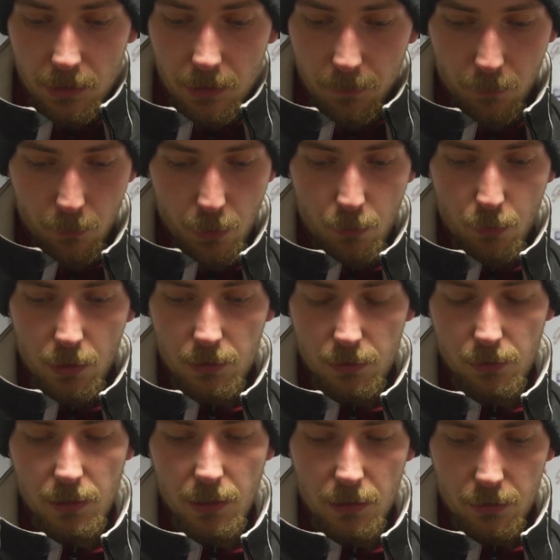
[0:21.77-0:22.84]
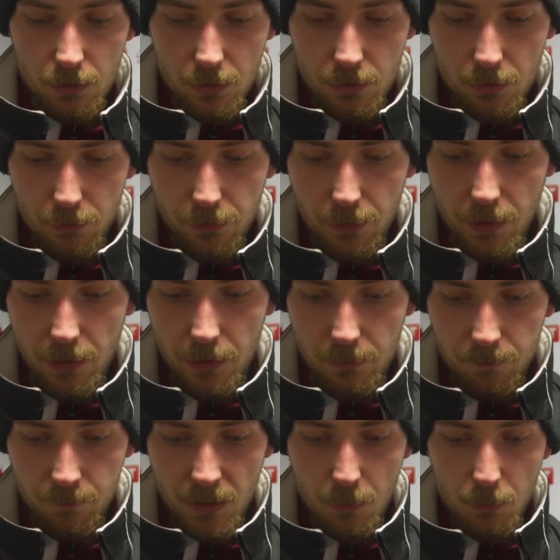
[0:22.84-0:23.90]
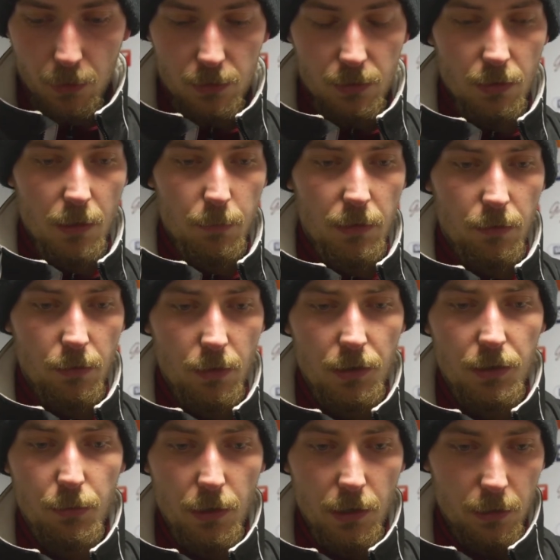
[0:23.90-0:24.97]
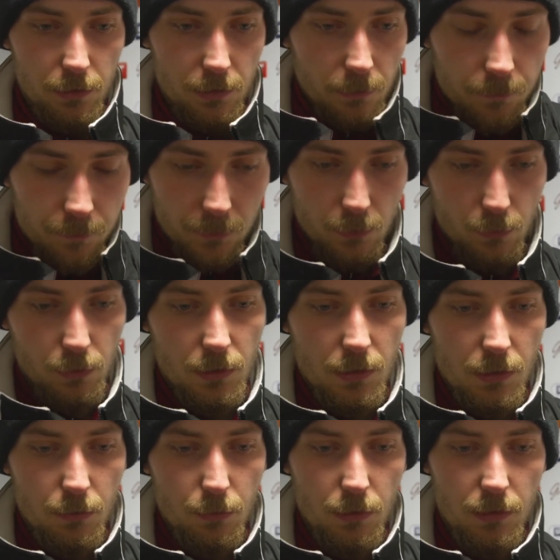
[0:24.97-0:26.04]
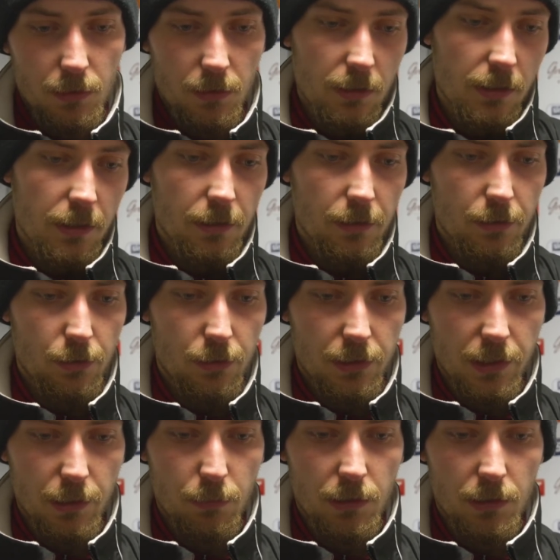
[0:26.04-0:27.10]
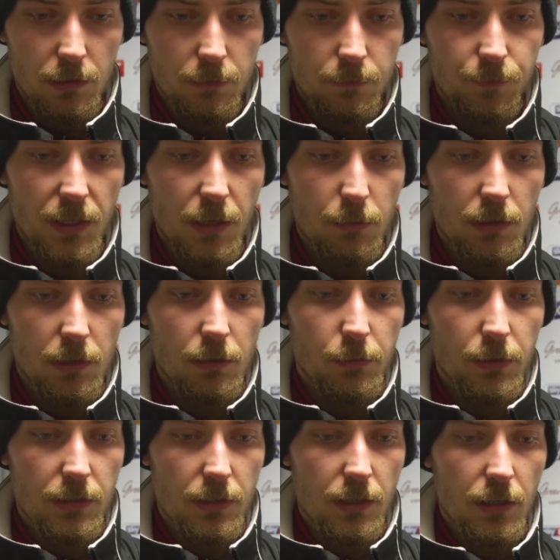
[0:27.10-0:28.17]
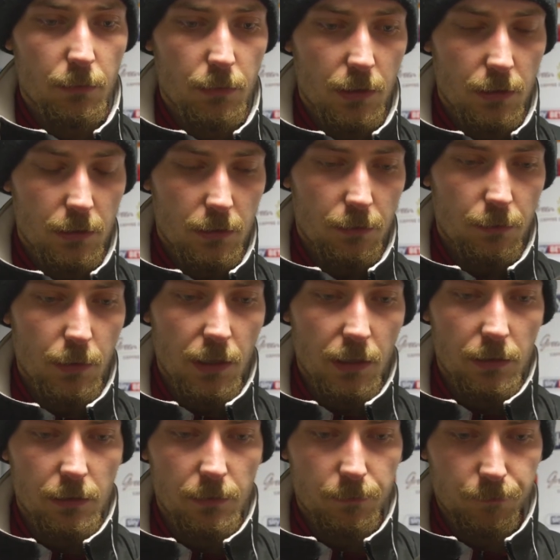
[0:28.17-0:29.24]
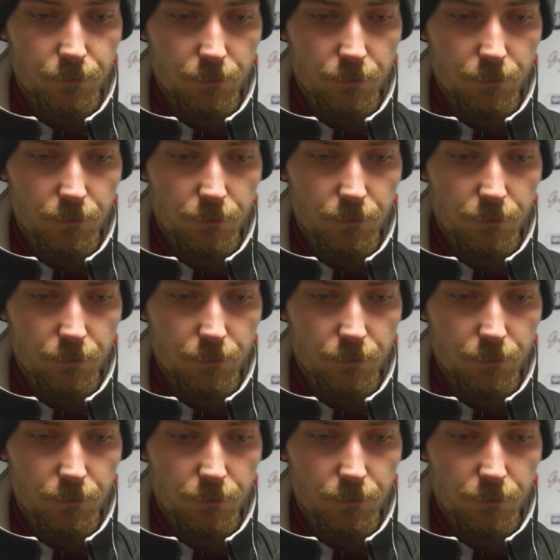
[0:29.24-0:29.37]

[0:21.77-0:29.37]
We won today, is also fine. I'm also happy for the crowd. It was a good day, but I'm a little bit sad because of my ankle.